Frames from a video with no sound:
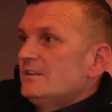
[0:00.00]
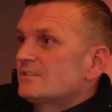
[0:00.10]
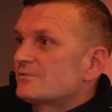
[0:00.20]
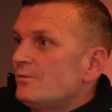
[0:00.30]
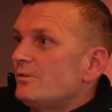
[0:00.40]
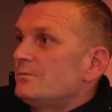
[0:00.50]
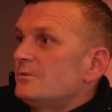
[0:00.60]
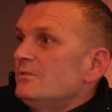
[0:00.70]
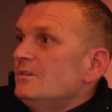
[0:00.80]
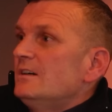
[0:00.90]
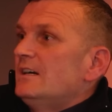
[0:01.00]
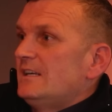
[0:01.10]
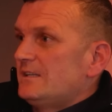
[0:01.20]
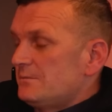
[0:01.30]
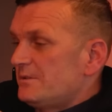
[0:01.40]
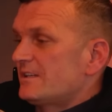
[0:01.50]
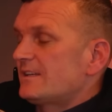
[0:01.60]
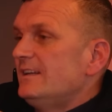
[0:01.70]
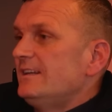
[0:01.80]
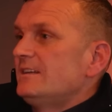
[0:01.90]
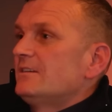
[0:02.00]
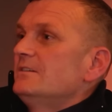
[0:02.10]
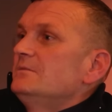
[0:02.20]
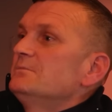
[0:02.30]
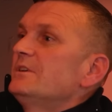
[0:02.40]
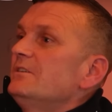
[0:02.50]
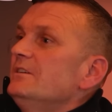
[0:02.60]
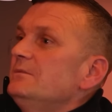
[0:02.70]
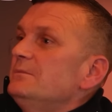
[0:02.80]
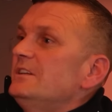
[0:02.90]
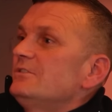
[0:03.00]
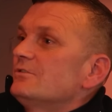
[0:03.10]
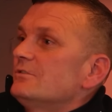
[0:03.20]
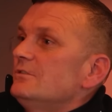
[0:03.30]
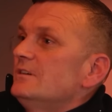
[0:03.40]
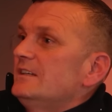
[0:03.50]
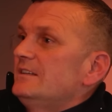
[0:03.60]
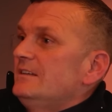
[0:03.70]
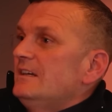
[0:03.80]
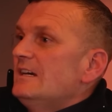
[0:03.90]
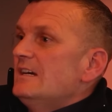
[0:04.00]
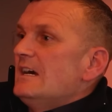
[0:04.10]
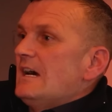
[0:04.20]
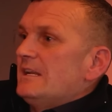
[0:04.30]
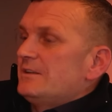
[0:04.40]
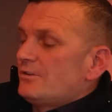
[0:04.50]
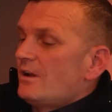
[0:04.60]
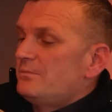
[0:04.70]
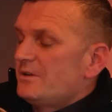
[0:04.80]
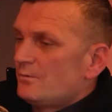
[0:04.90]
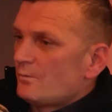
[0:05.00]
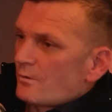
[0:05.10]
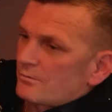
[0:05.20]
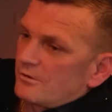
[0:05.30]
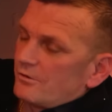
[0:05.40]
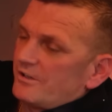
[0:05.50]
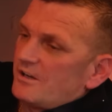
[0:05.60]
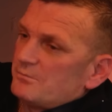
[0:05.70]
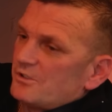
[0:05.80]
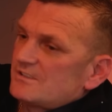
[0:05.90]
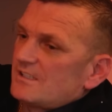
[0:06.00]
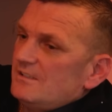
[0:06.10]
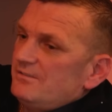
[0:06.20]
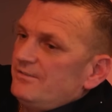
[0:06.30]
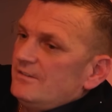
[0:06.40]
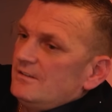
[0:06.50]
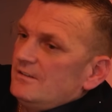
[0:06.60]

sober and a bit of clean time behind me, you know, and, yeah. and a bit of work done on myself,